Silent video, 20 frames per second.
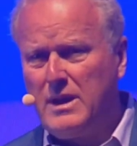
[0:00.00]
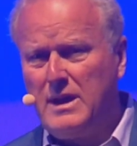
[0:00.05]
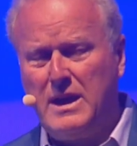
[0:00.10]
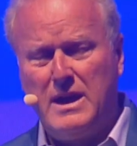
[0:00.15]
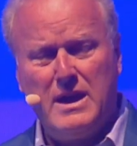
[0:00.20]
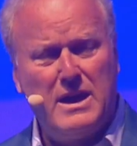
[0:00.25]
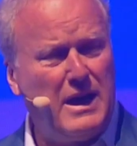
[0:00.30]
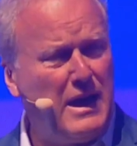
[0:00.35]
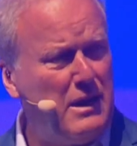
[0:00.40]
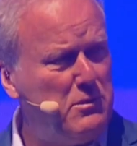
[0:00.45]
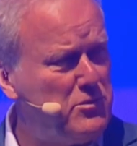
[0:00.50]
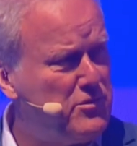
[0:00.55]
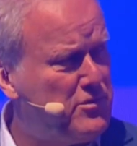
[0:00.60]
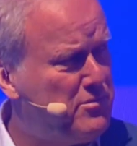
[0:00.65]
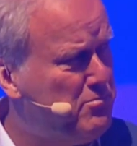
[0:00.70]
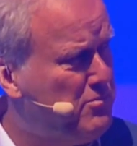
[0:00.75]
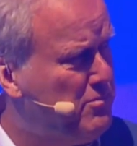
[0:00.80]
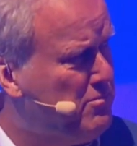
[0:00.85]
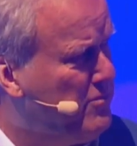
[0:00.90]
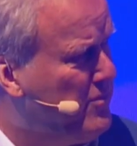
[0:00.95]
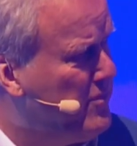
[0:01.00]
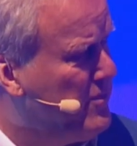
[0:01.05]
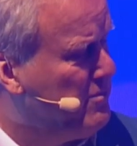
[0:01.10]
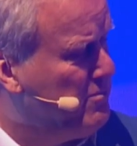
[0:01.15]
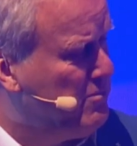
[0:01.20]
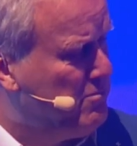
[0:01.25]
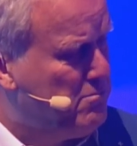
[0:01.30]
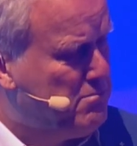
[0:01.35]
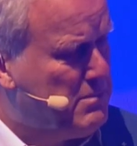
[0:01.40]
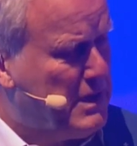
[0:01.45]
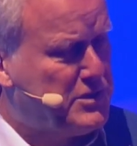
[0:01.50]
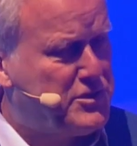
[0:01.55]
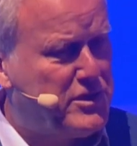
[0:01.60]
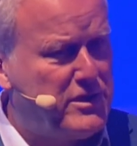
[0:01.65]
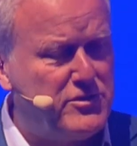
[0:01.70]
I was much